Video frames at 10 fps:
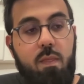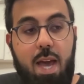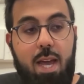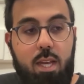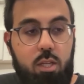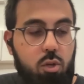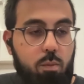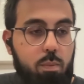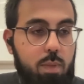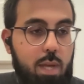That is
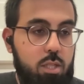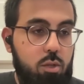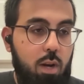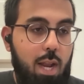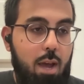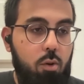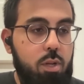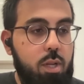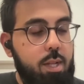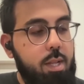not that is not
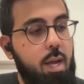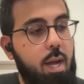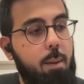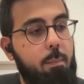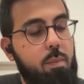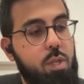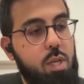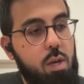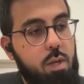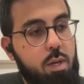allowed. Um,
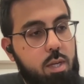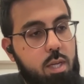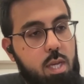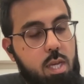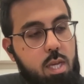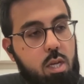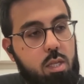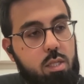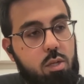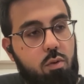the other key
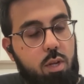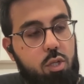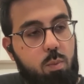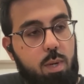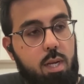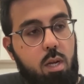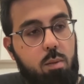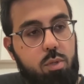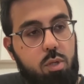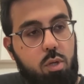consideration when it
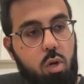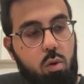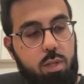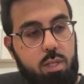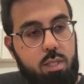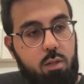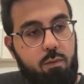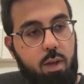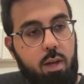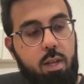comes to gold and
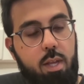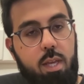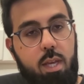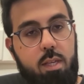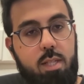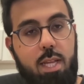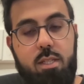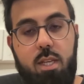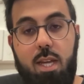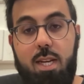silver is,
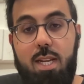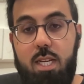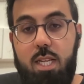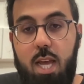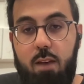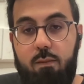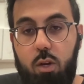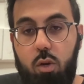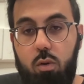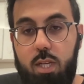let's say, an ETF,
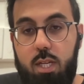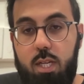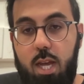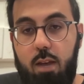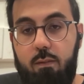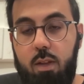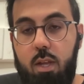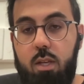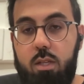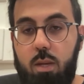a gold ETF.
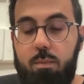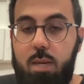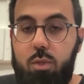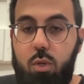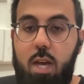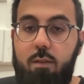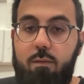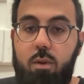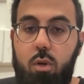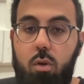Mm. Sometimes you have
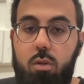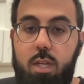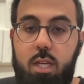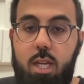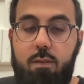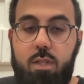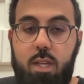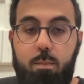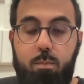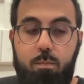gold ETFs
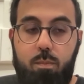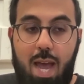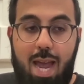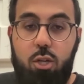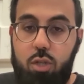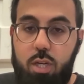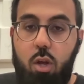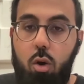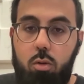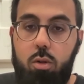that actually
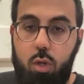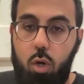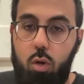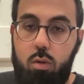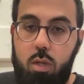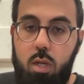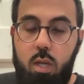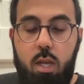hold the gold.